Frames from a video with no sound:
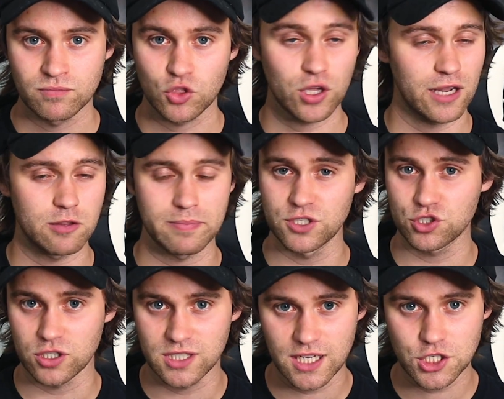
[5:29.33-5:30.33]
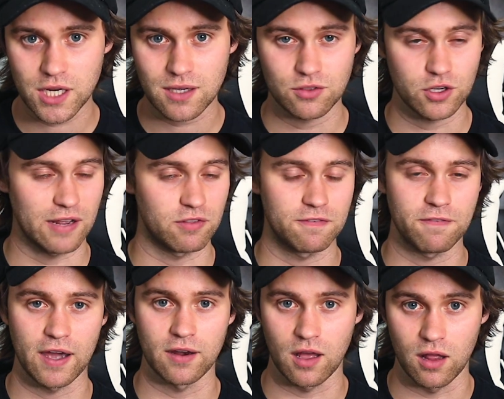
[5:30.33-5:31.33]
They're going to have to be strategic. They're going to have to
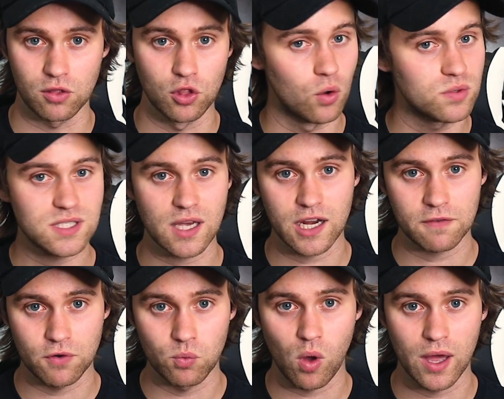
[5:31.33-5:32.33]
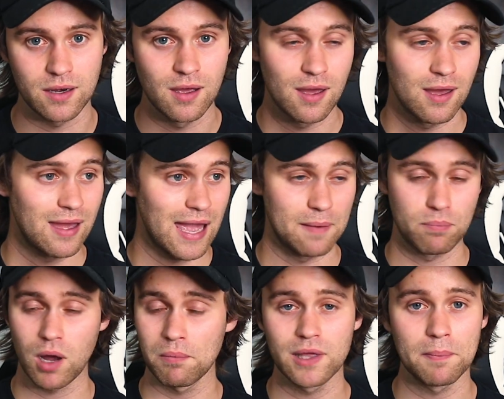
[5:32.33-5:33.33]
find a loan signing for one, and
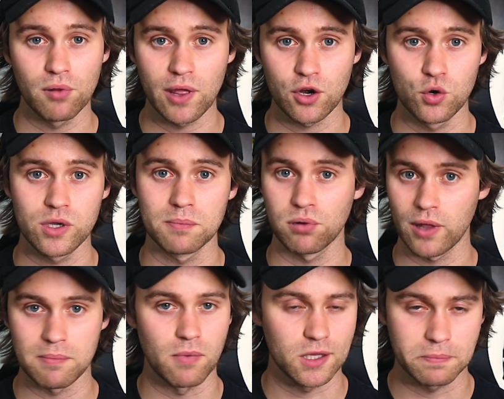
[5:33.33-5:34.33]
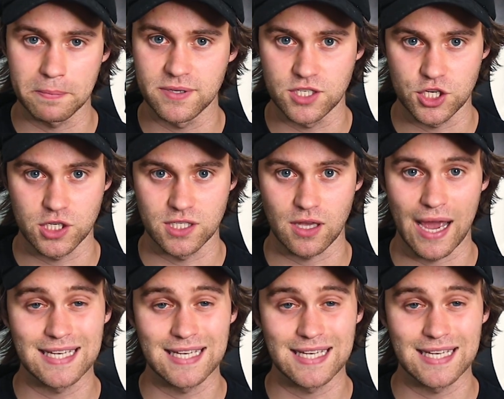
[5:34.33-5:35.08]
probably a player who can play in multiple positions.